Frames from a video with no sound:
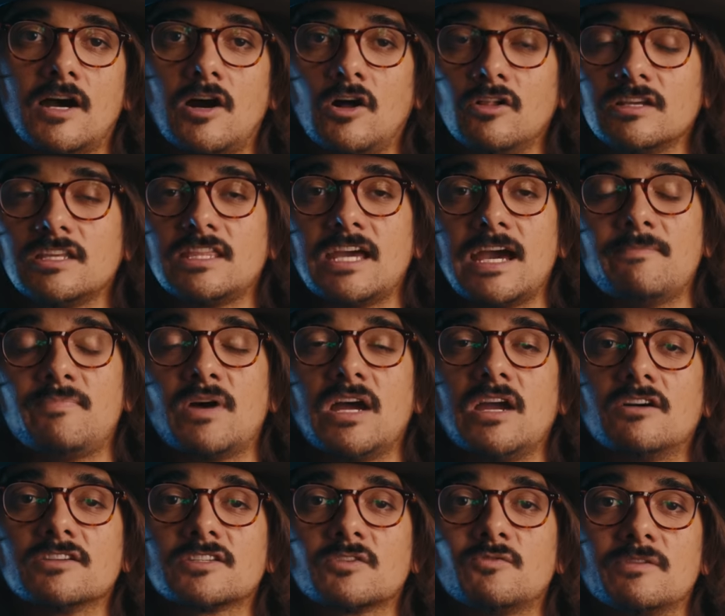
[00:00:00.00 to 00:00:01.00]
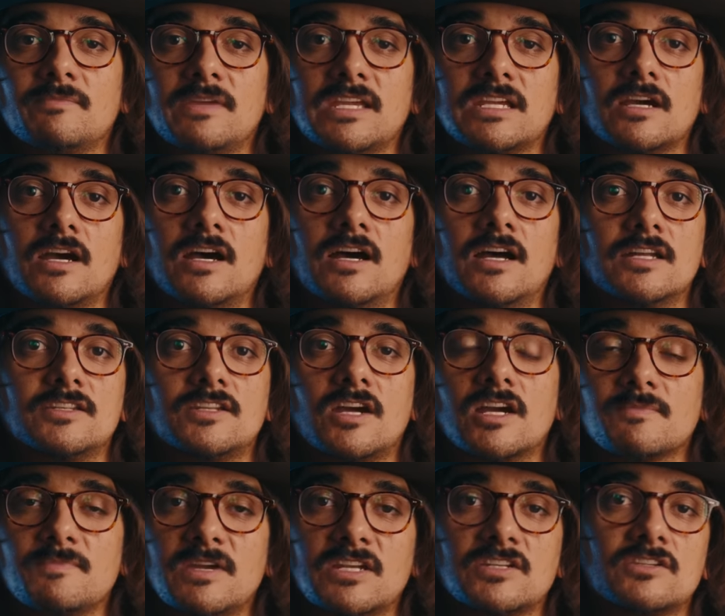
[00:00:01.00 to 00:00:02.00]
Not only that, but I also want to make uh,
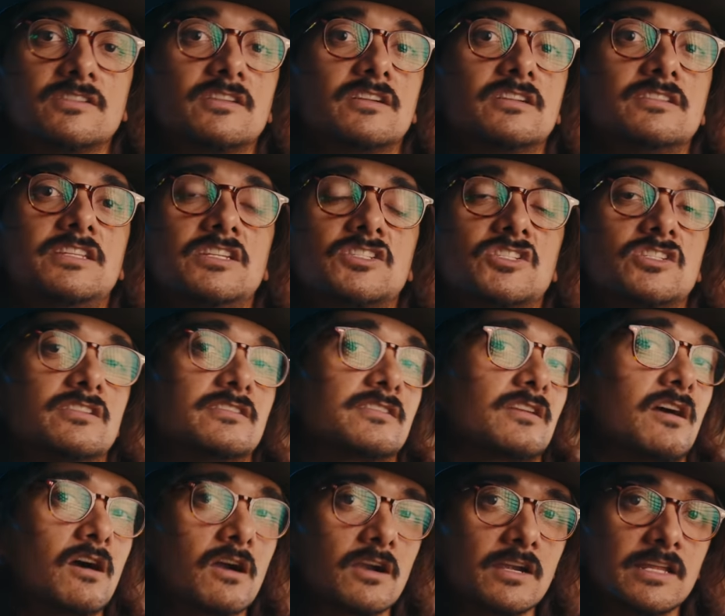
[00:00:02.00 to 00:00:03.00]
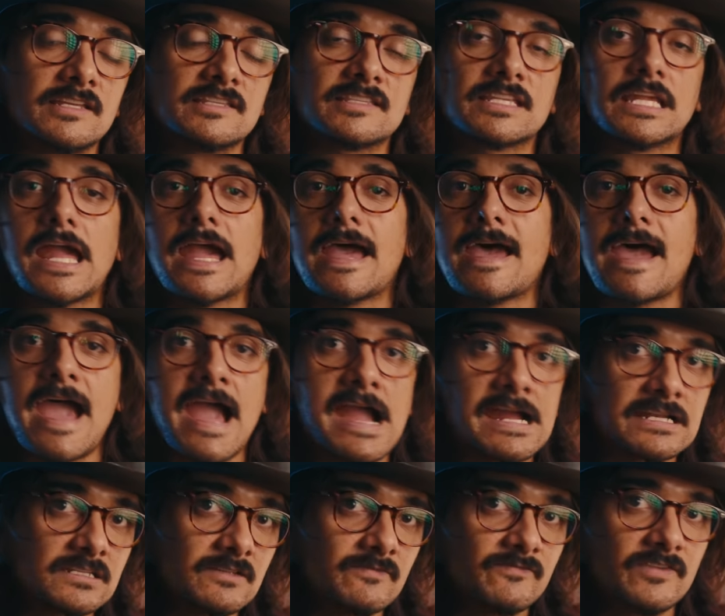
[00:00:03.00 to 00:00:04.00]
documentaries on indigenous artists,
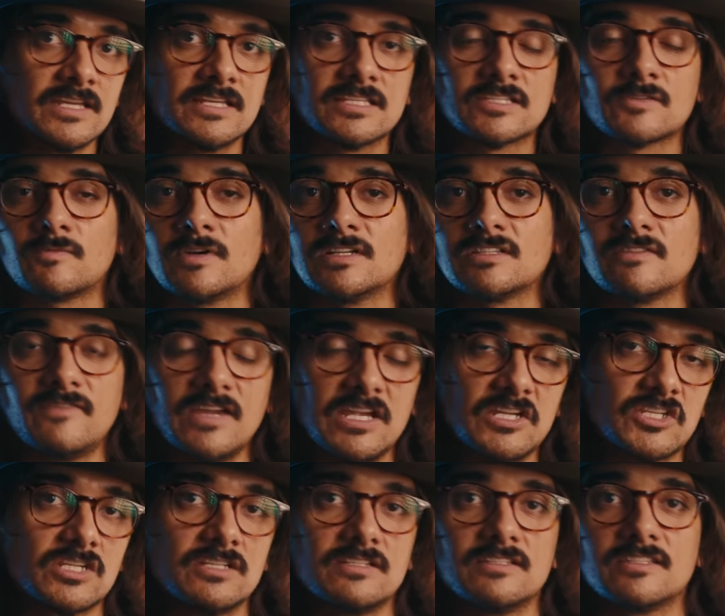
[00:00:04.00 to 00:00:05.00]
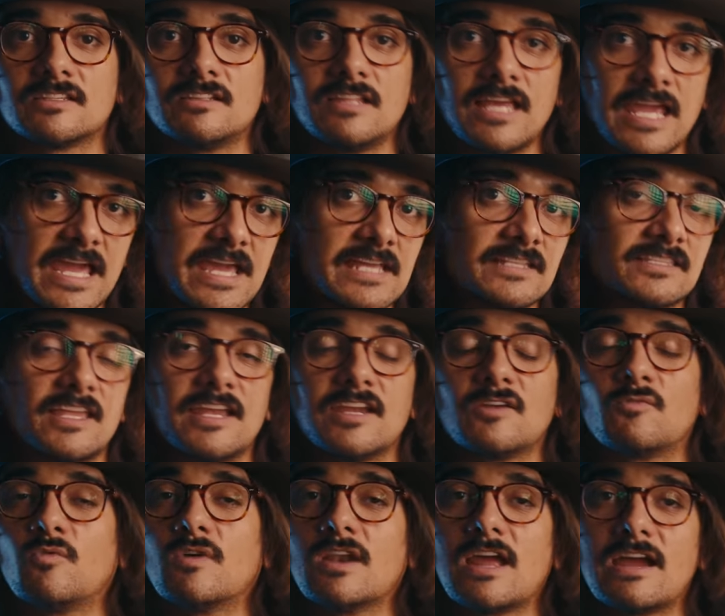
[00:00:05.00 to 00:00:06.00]
activists, reservations, lands, like
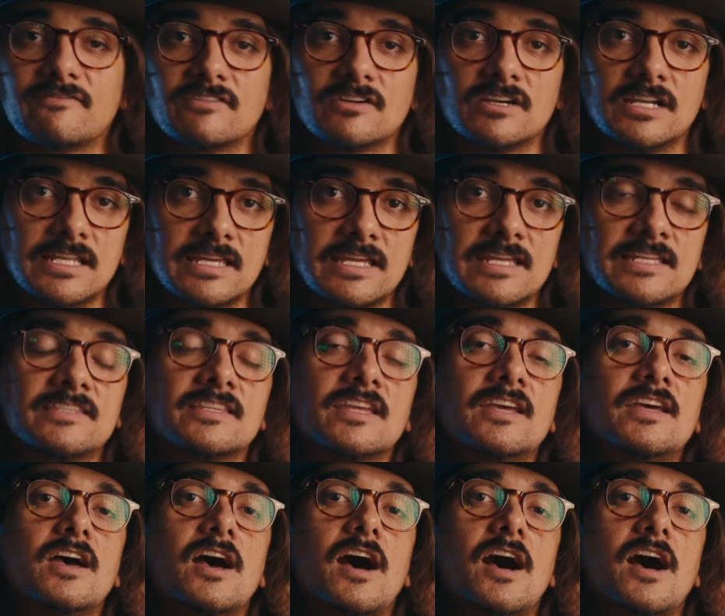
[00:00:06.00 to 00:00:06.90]
whatever it is.